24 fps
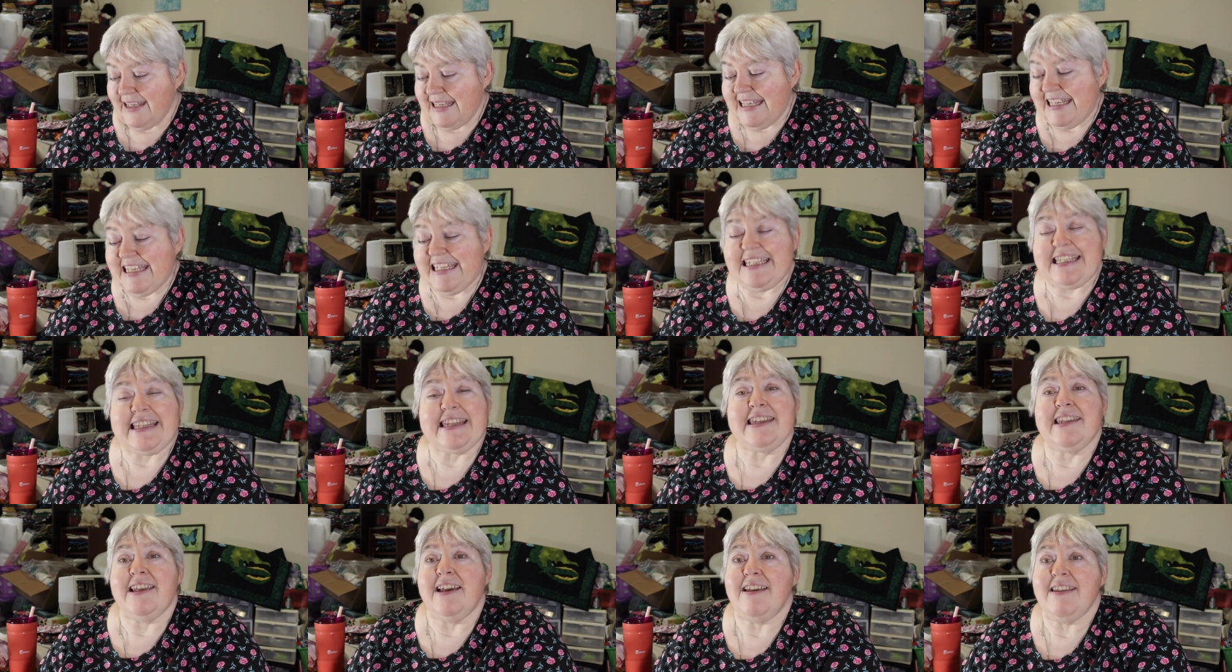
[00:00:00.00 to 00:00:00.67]

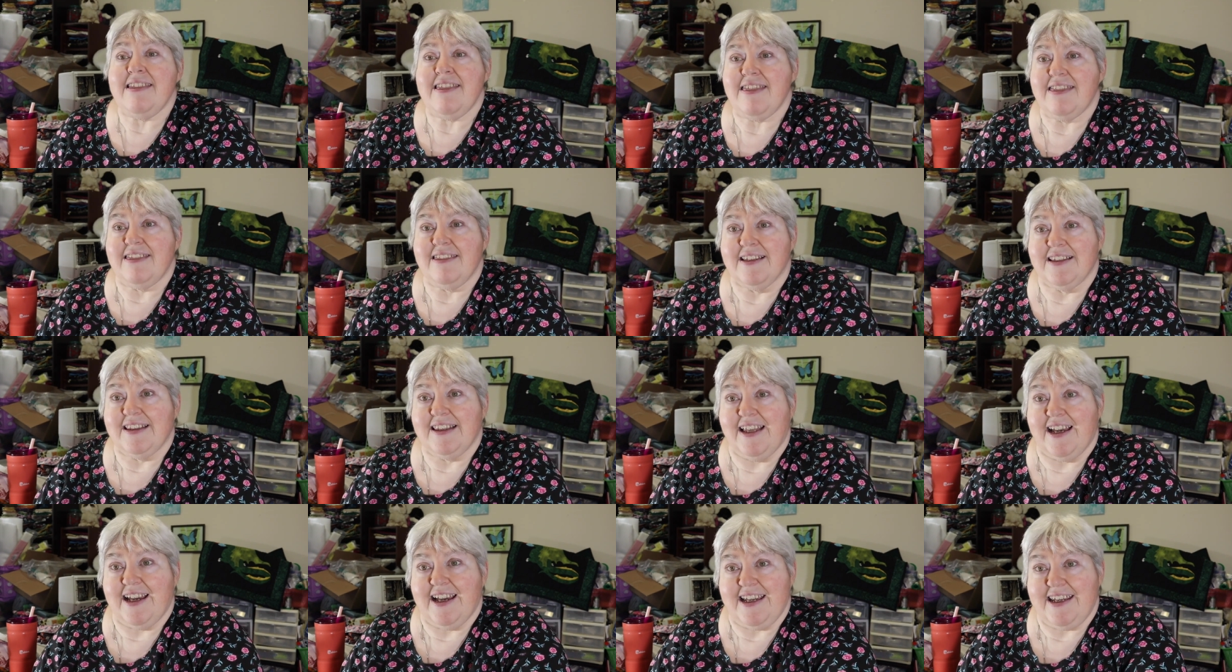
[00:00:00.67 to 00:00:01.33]
In the
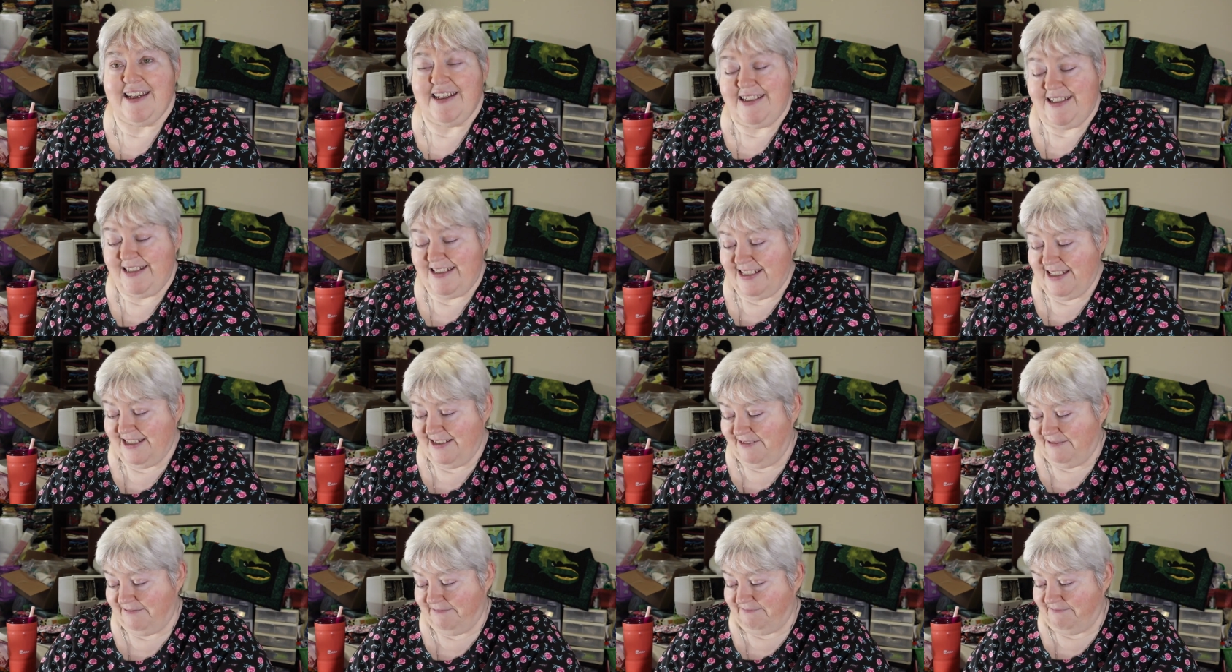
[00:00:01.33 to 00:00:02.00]
light.
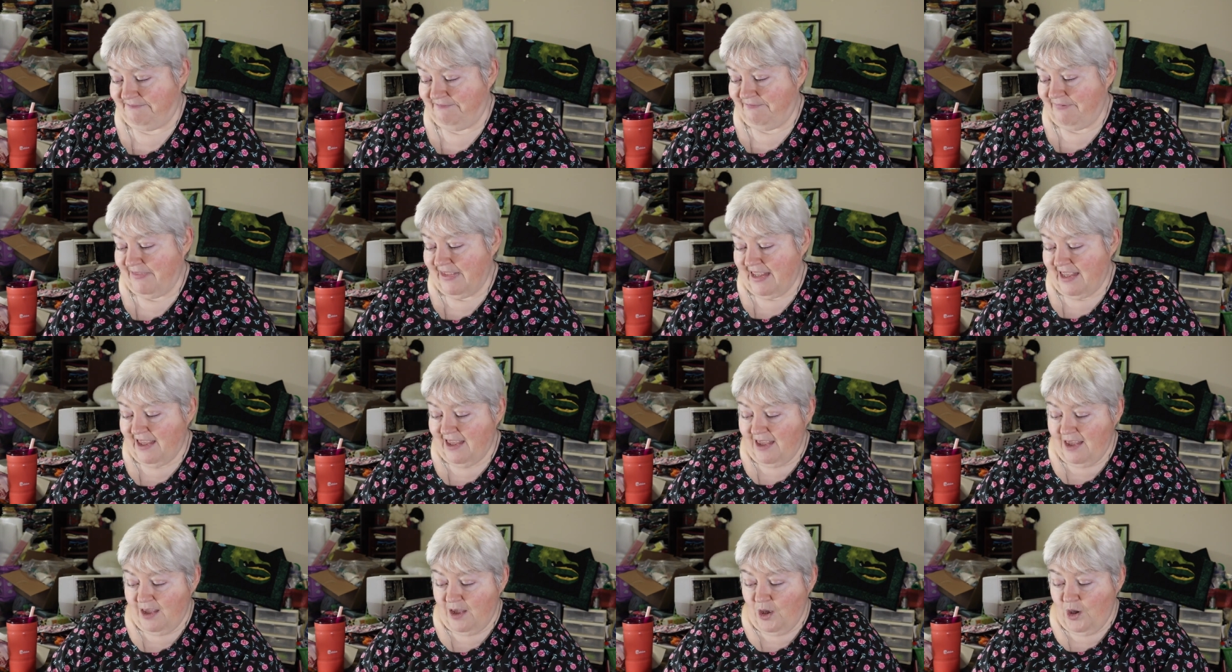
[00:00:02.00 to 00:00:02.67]

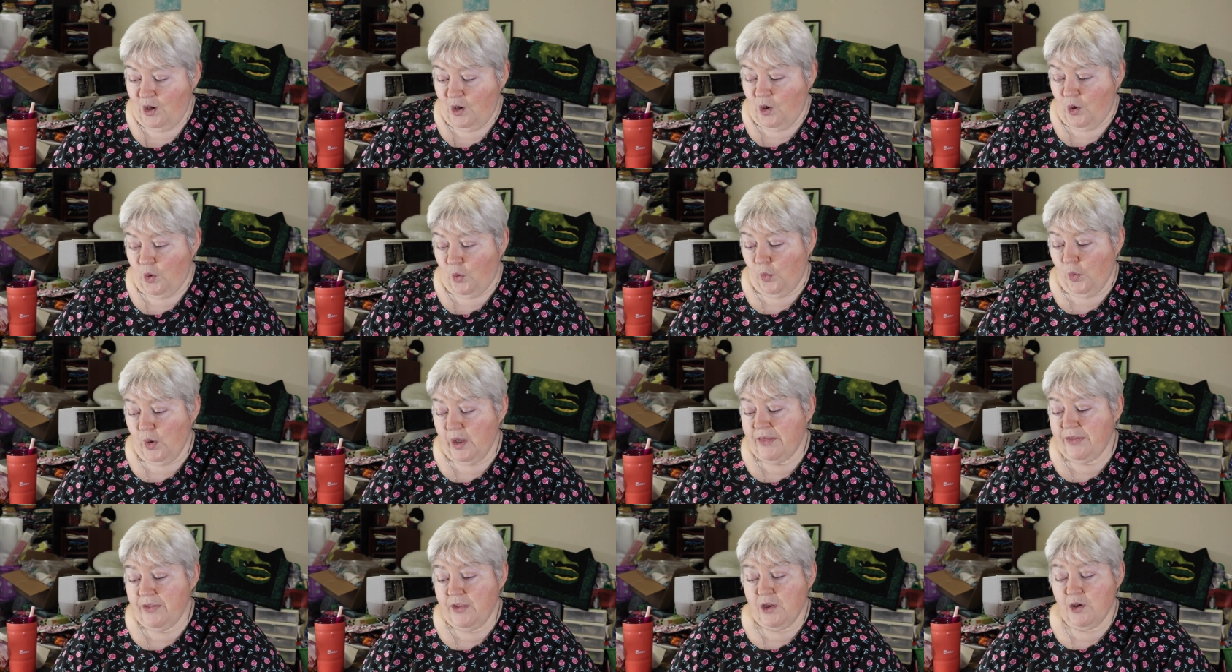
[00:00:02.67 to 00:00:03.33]

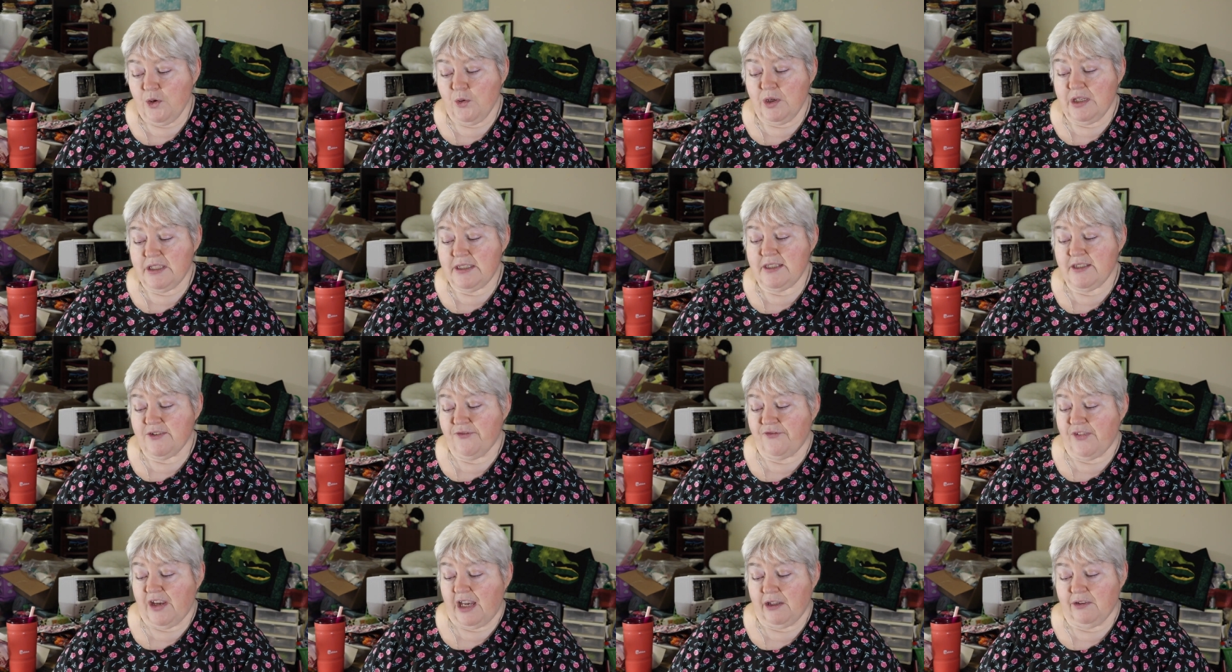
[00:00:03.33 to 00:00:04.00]
With you is
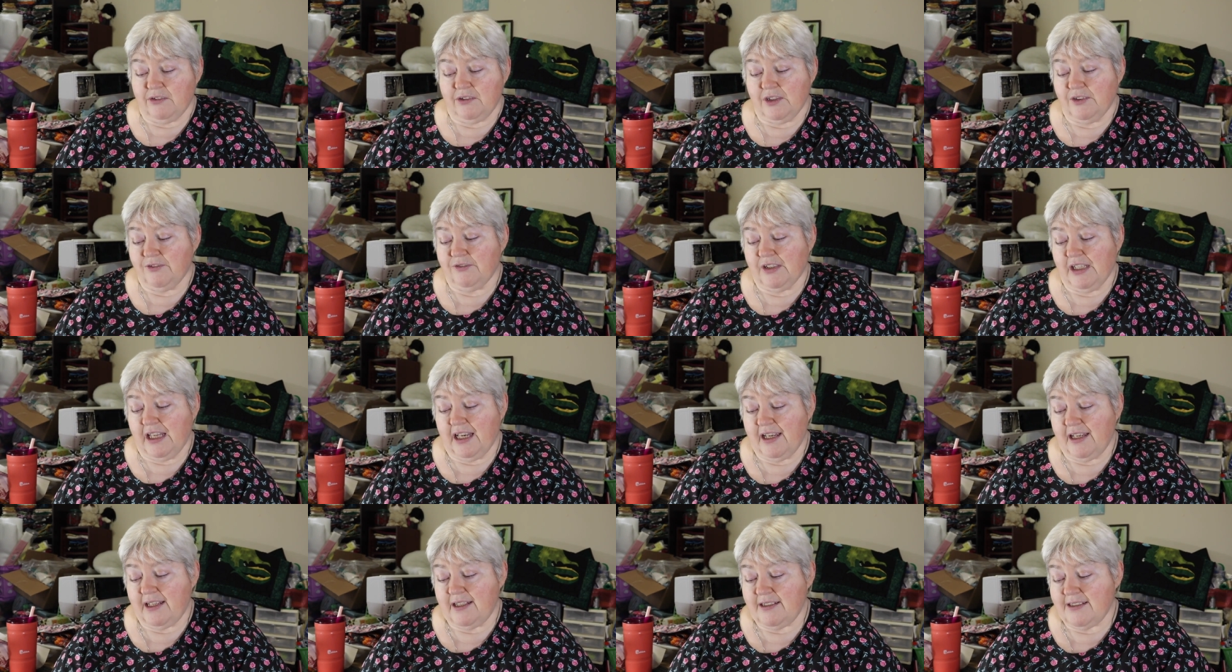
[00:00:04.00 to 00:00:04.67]
the fountain of
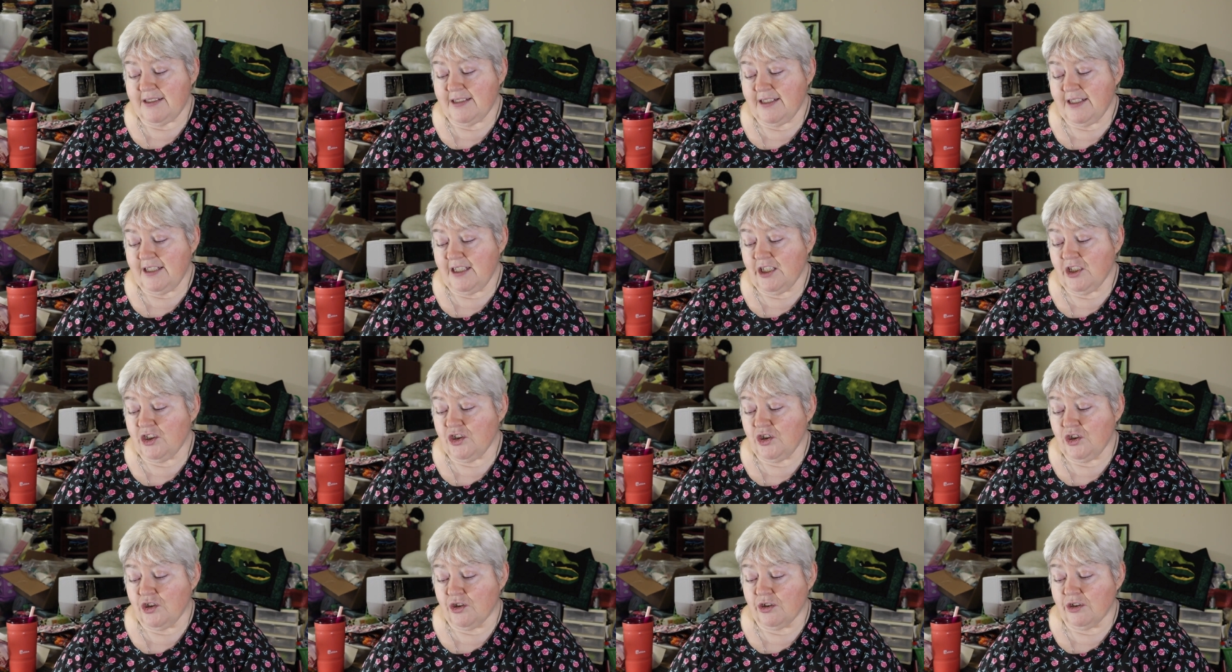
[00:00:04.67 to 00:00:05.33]
light.
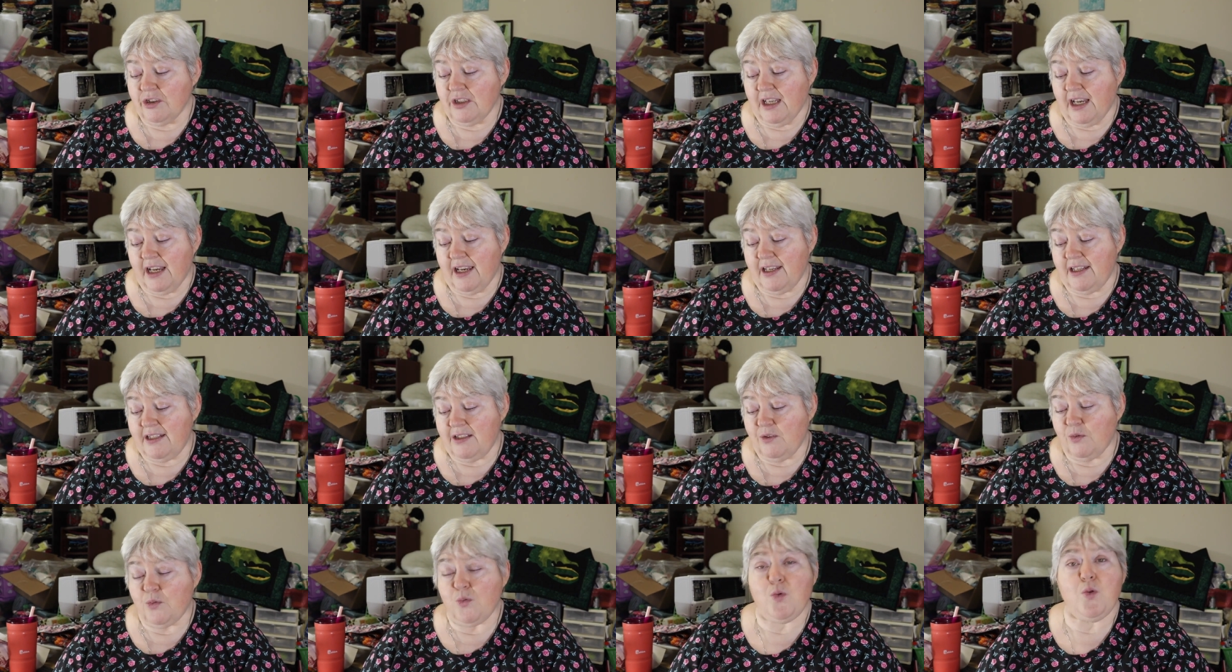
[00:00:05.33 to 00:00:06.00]
In your
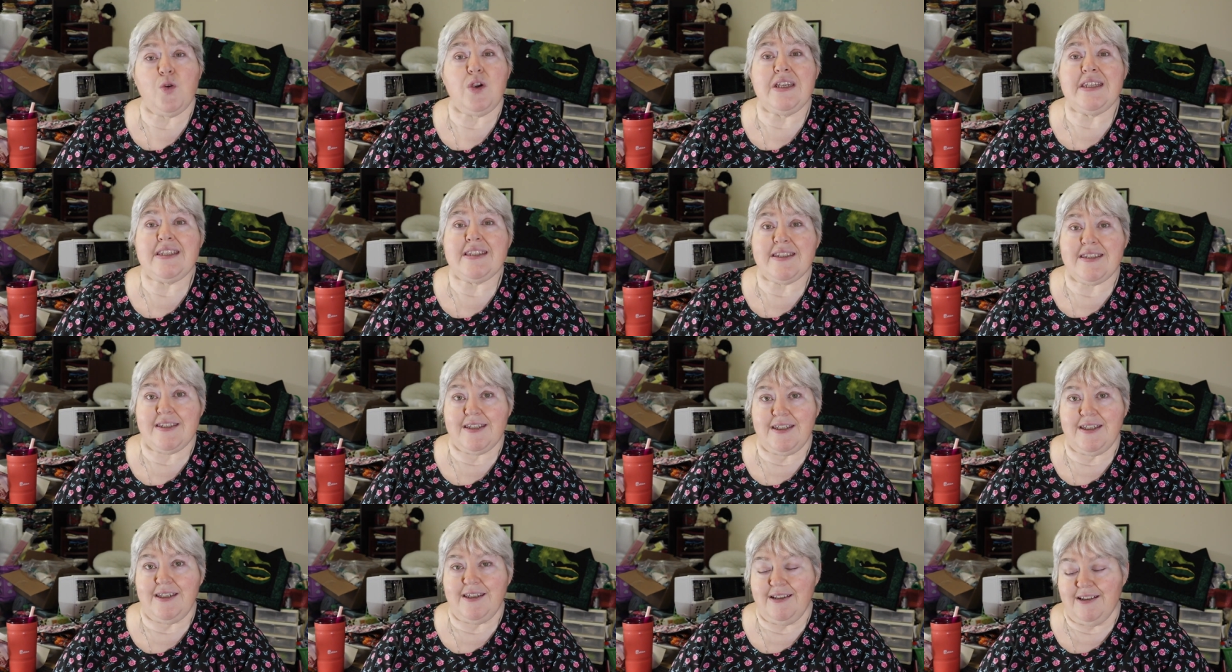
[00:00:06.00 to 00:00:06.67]
light we
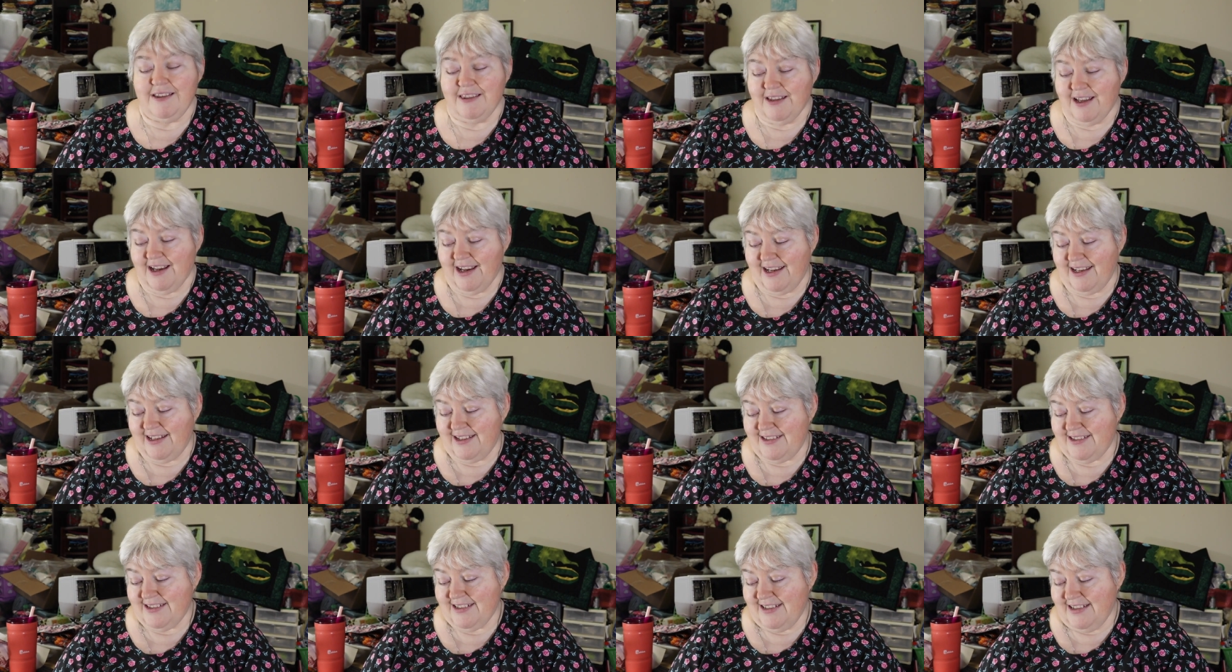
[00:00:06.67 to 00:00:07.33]
see
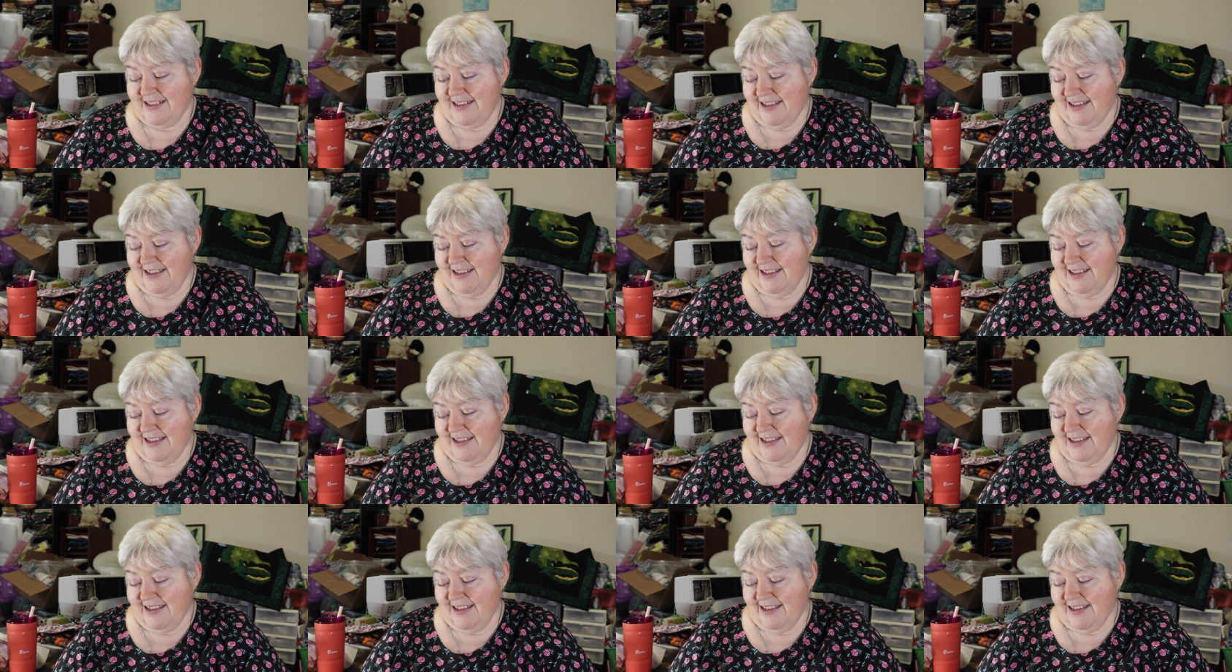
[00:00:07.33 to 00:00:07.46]
light.